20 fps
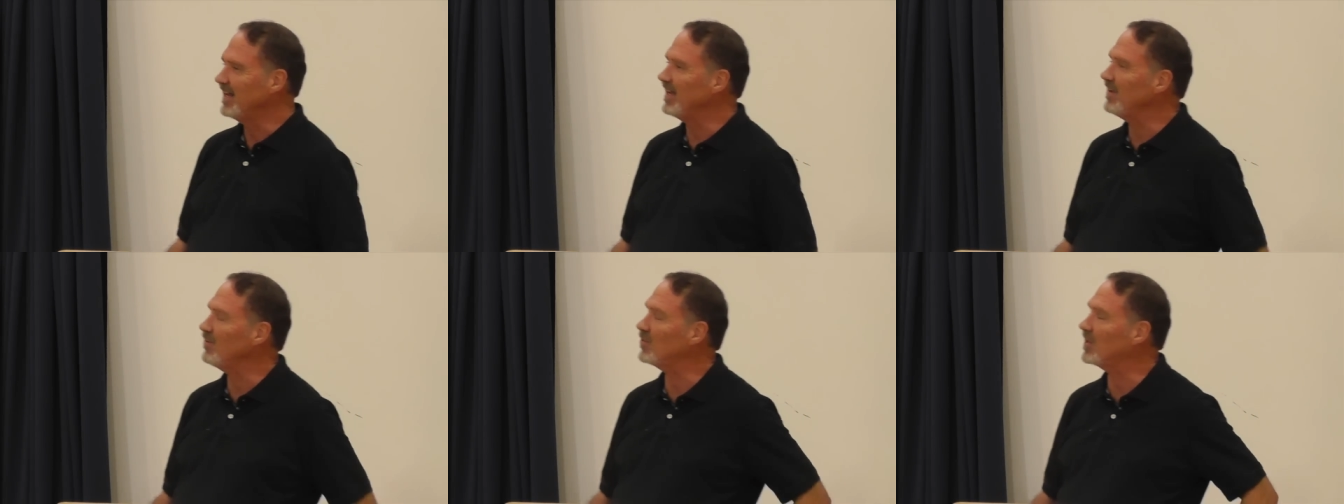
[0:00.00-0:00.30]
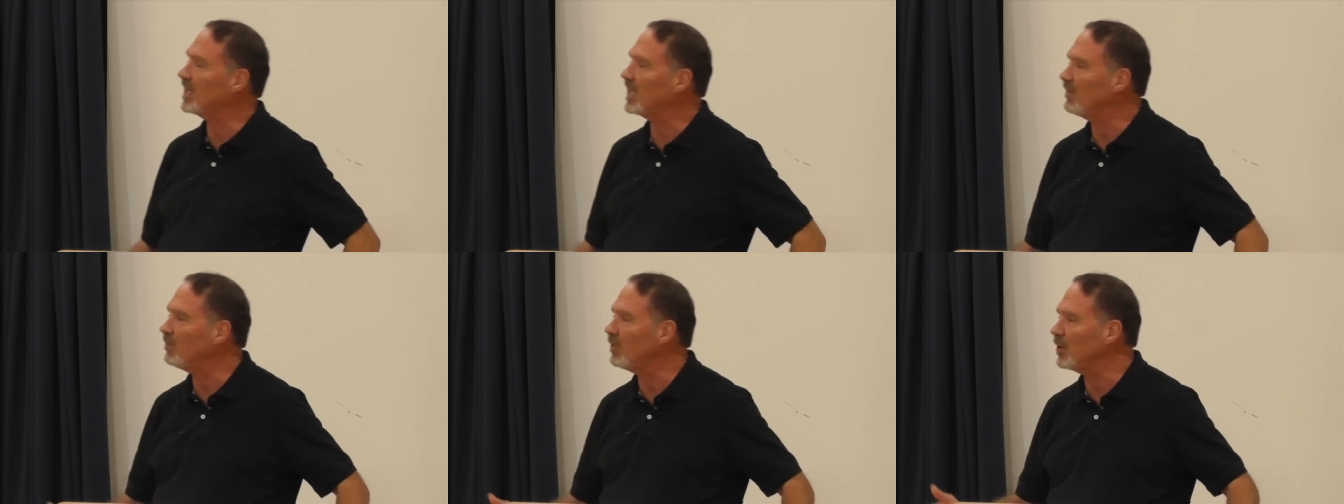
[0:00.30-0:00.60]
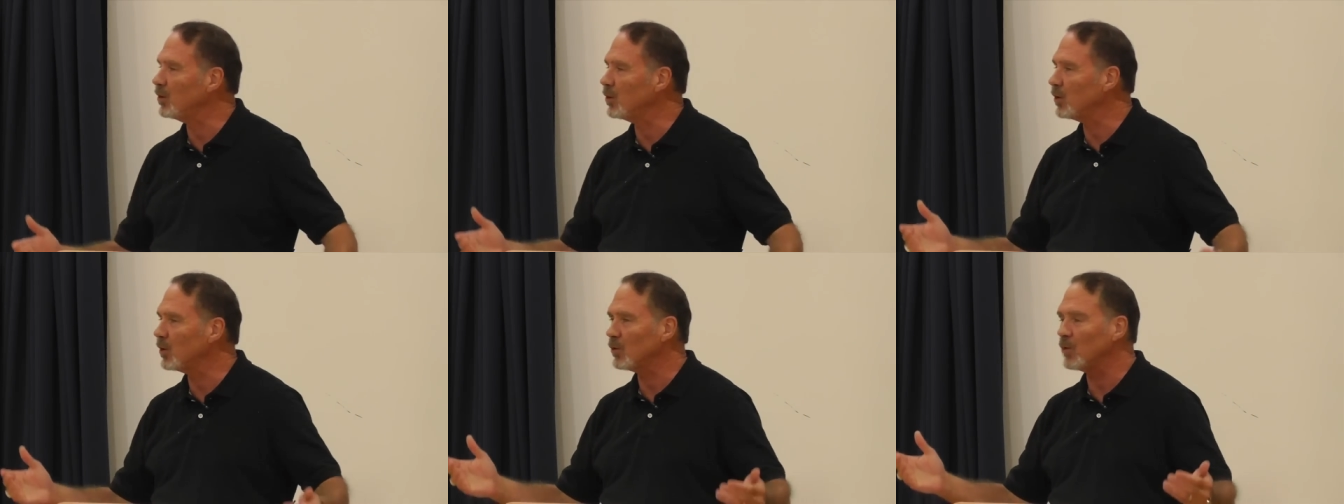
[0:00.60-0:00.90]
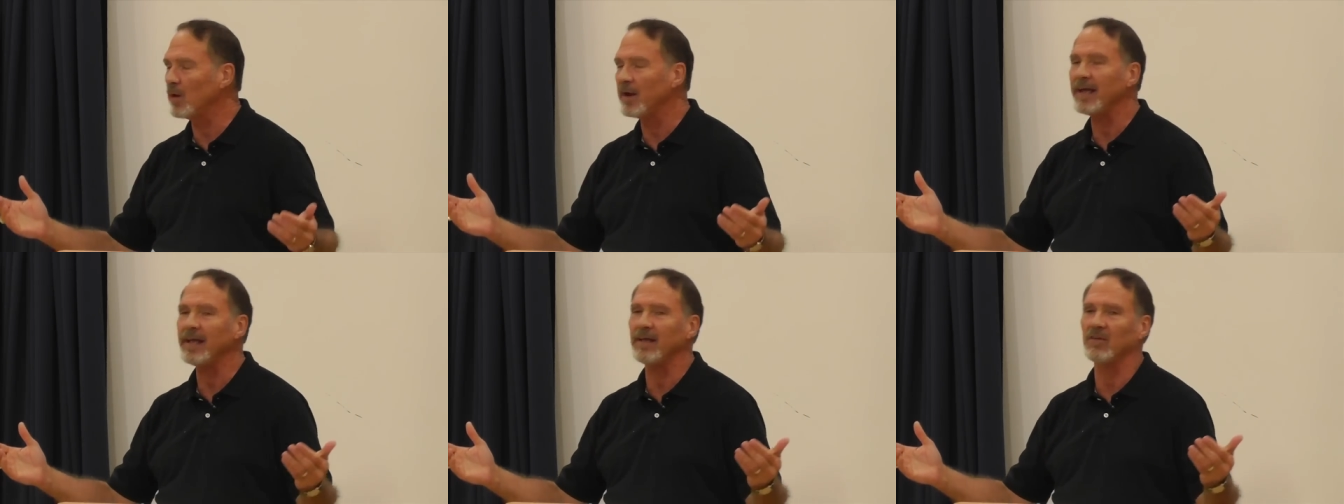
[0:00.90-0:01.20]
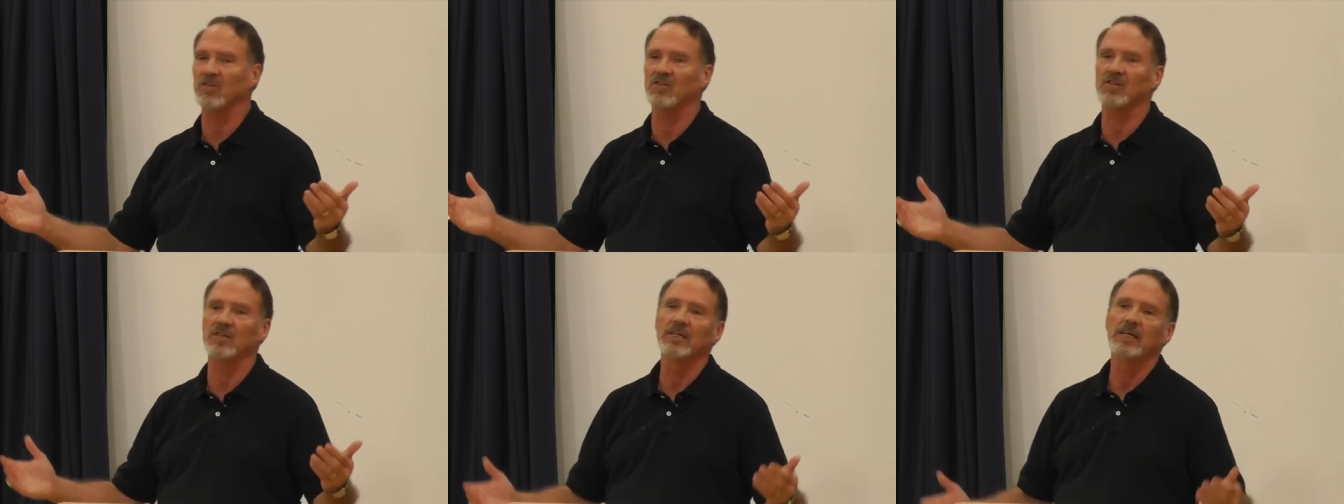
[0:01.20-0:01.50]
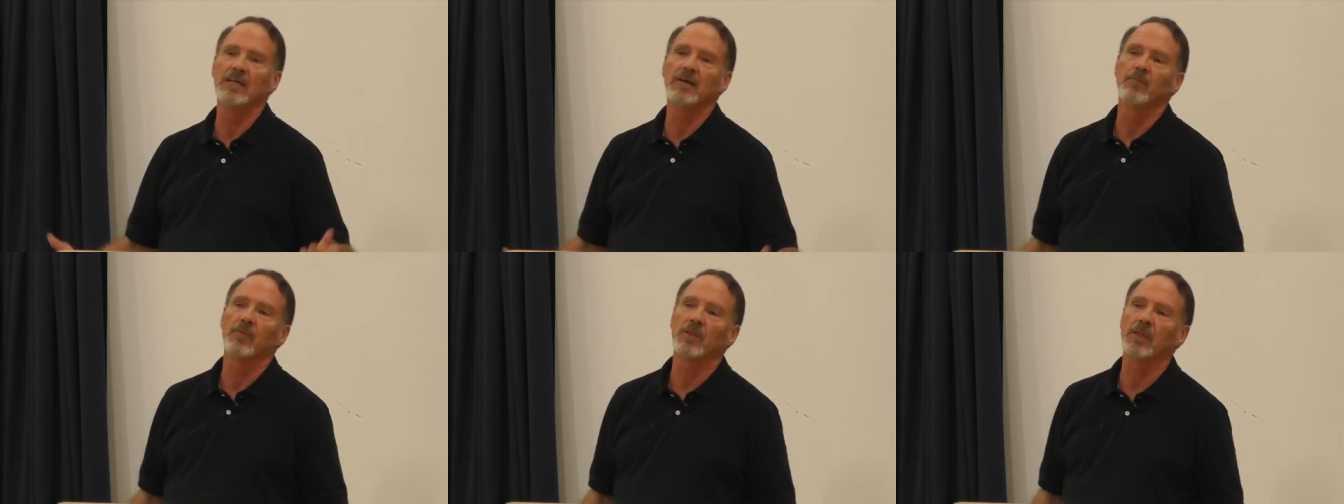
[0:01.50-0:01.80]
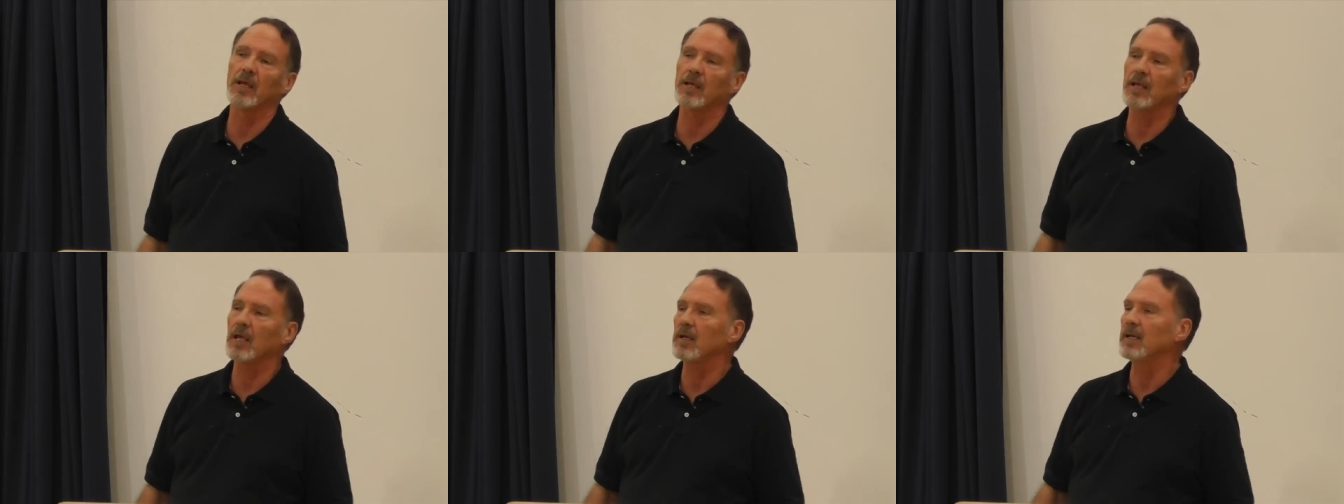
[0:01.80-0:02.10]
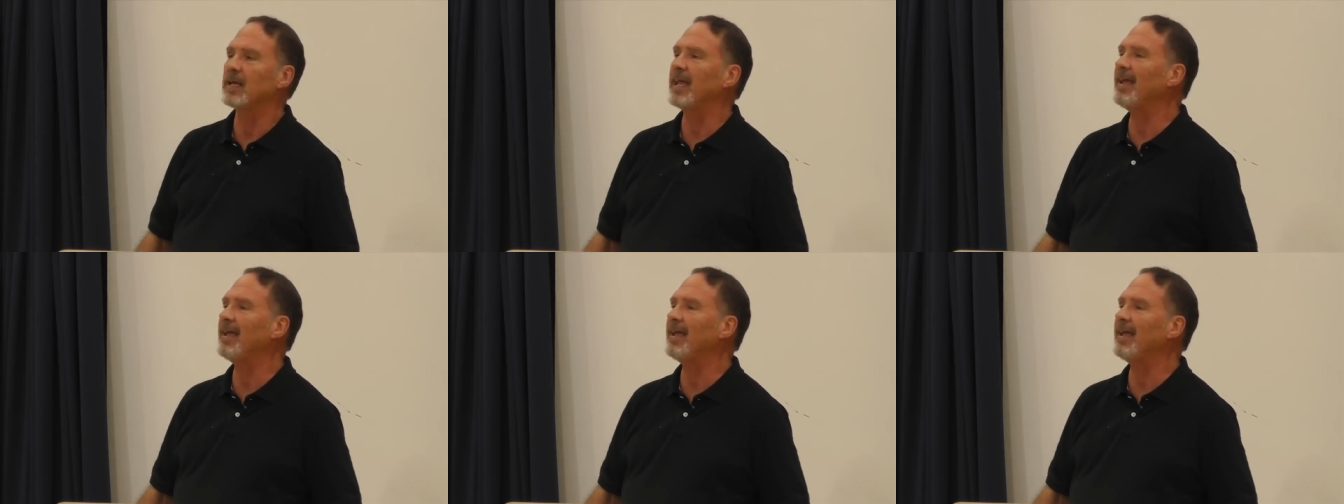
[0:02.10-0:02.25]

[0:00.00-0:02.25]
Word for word: He's giving you grace. The